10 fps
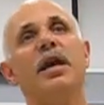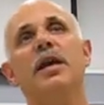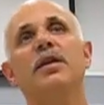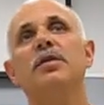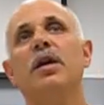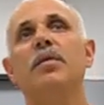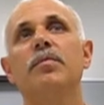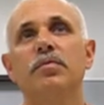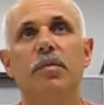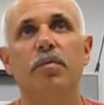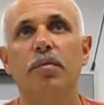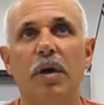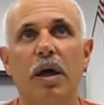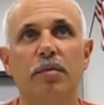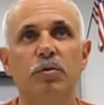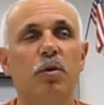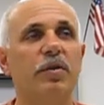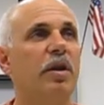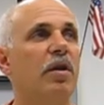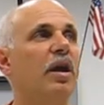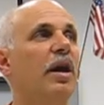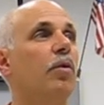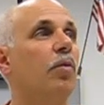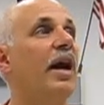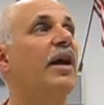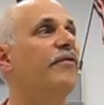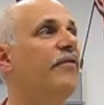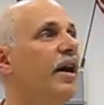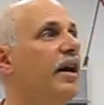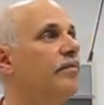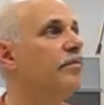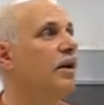and North Carolina ratify it.